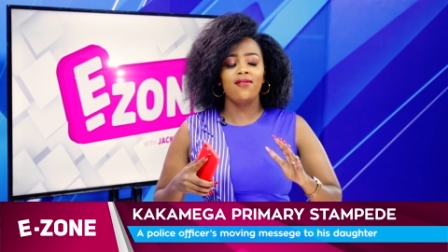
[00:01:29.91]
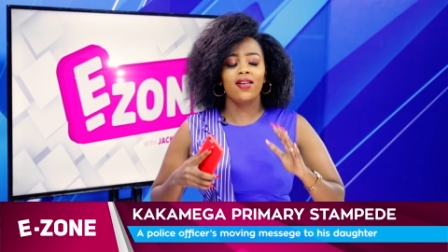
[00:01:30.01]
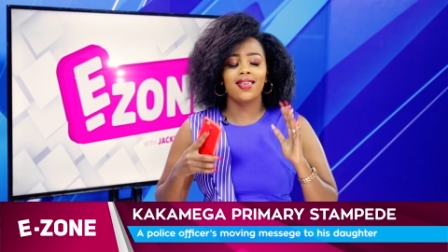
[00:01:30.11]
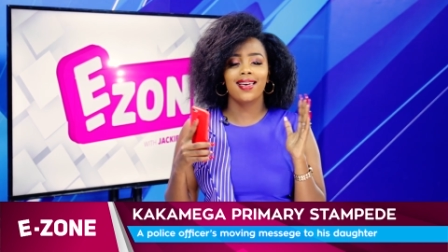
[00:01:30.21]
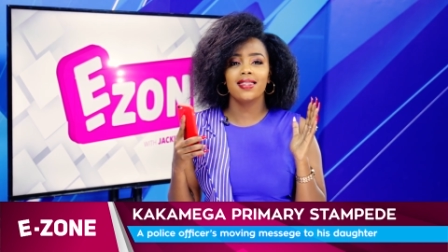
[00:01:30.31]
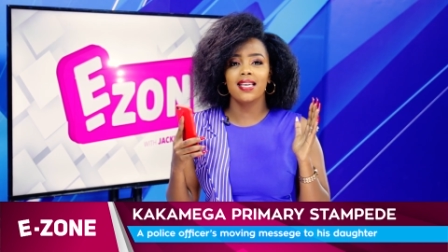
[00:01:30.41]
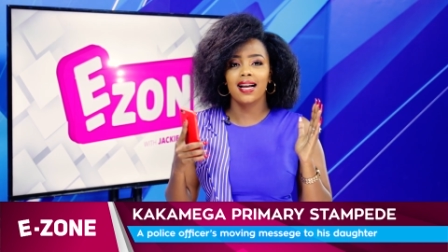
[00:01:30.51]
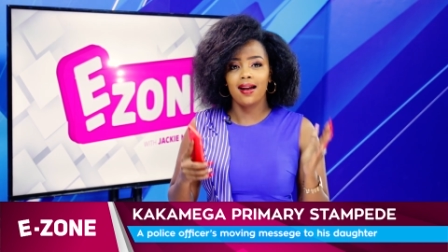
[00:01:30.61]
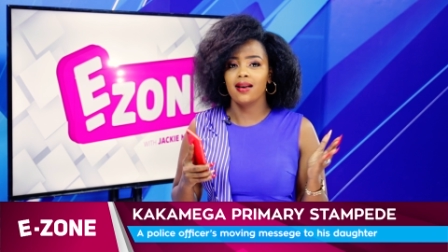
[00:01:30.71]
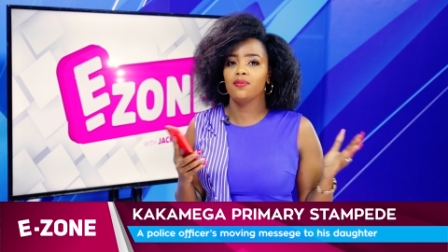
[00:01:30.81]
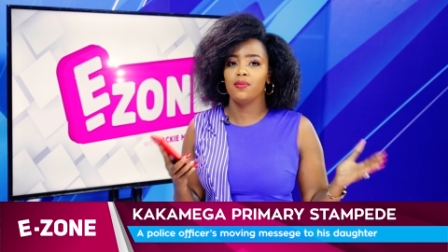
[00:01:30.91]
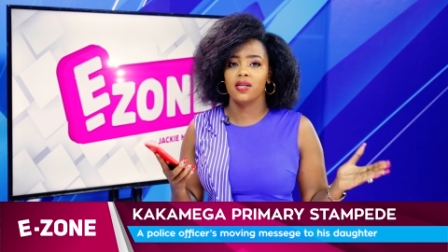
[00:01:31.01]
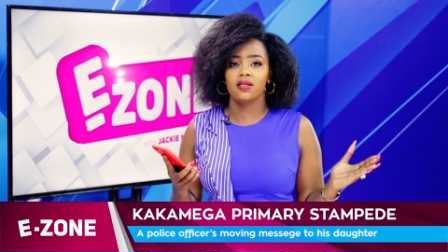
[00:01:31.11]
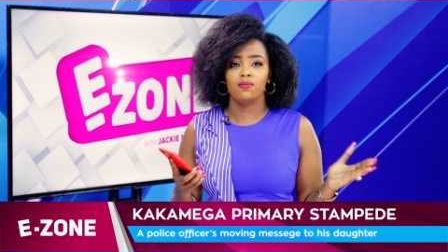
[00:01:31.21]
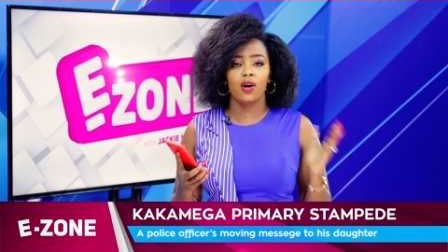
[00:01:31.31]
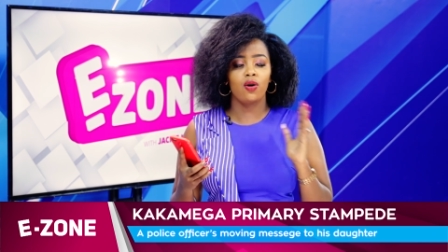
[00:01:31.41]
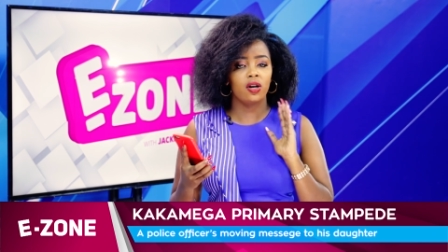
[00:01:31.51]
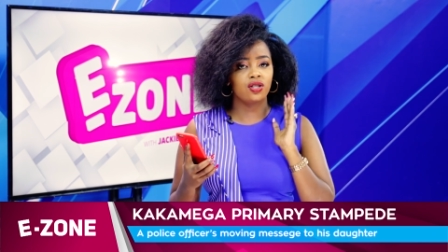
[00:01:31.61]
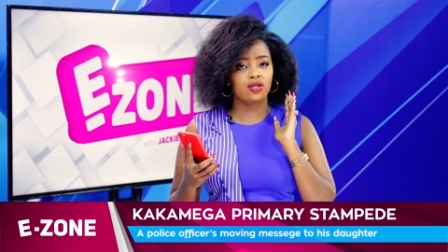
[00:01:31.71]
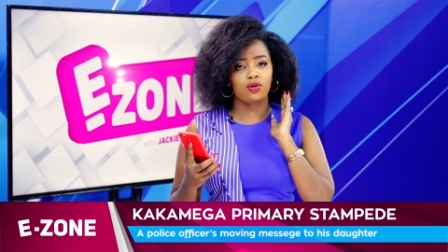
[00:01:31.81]
Even the classmates, may
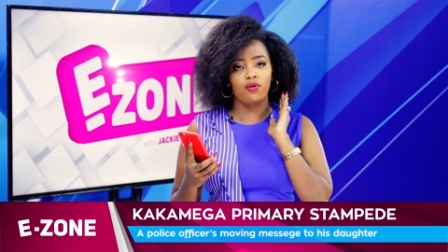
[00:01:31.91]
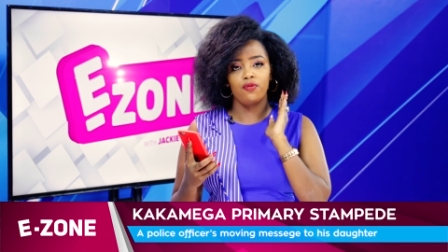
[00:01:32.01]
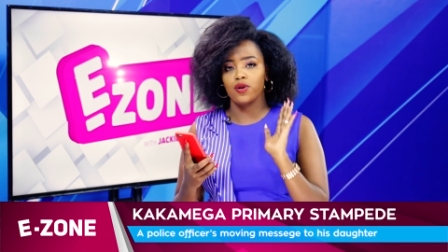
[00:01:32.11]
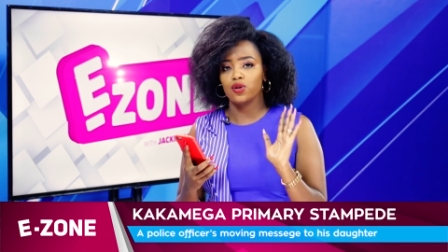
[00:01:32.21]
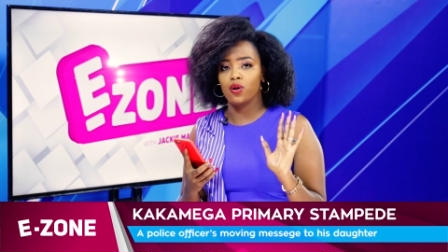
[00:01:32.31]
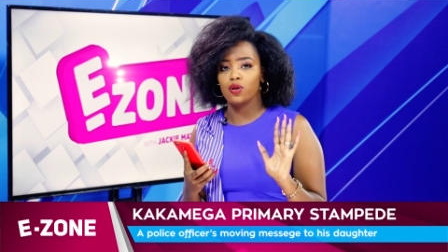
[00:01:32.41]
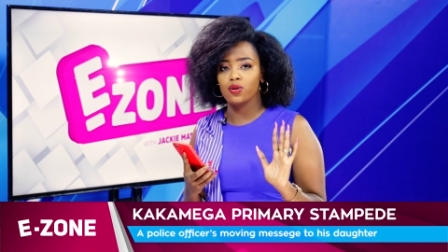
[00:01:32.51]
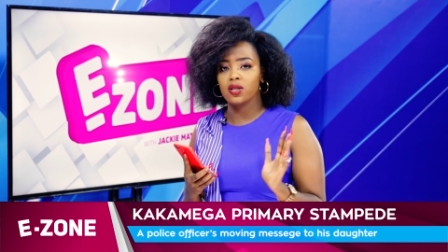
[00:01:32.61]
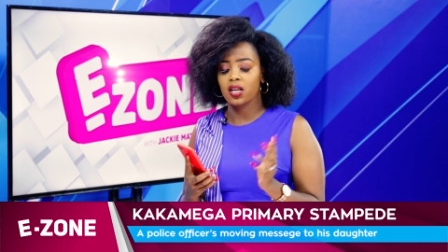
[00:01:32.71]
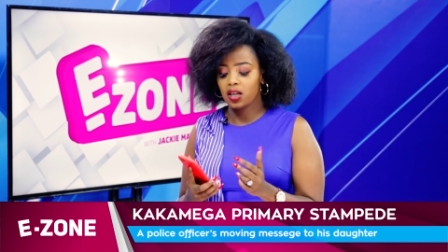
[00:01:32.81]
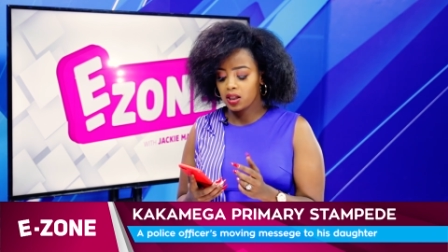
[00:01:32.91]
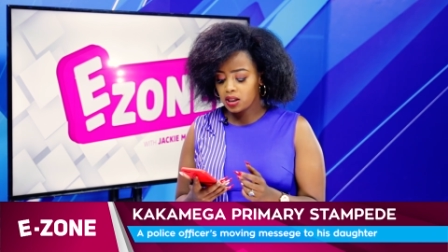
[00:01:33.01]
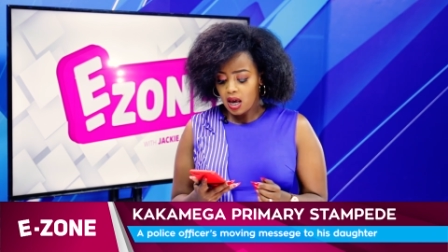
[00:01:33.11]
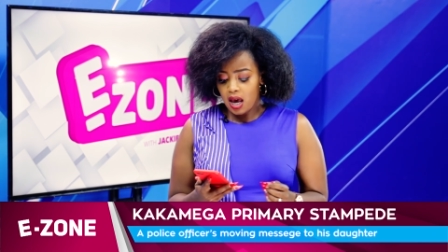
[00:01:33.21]
God just comfort all those kids,